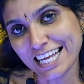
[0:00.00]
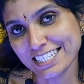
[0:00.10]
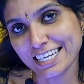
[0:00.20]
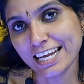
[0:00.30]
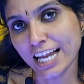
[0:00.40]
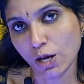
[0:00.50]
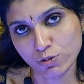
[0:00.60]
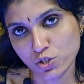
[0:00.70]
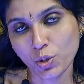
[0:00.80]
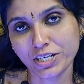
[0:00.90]
classical
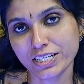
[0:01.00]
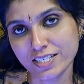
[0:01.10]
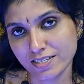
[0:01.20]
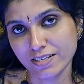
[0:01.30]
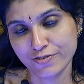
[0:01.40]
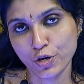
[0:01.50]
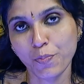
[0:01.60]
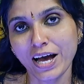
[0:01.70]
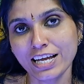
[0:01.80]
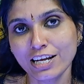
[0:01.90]
love story discussed
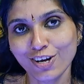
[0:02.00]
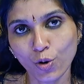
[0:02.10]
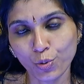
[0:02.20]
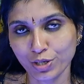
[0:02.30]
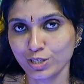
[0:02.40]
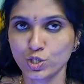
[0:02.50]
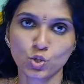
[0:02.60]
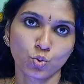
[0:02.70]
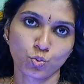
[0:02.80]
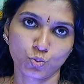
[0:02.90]
by
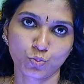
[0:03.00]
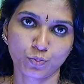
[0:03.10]
Lorenzo.